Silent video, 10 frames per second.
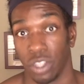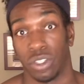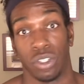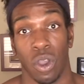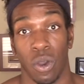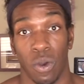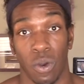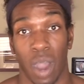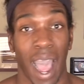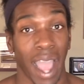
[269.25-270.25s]

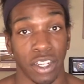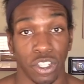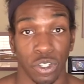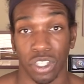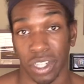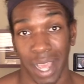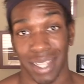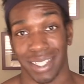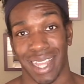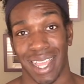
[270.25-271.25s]
So I do chest